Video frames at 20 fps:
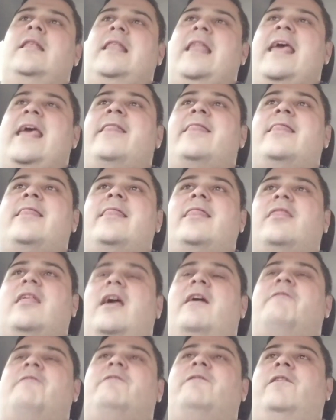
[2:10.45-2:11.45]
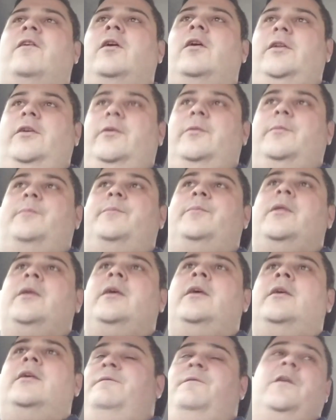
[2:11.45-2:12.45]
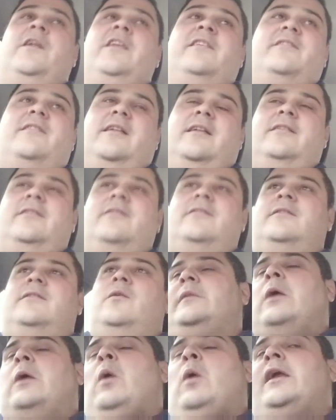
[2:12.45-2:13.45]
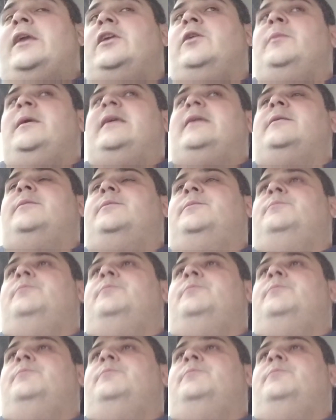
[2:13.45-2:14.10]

length and volume. For instance, 1 cubic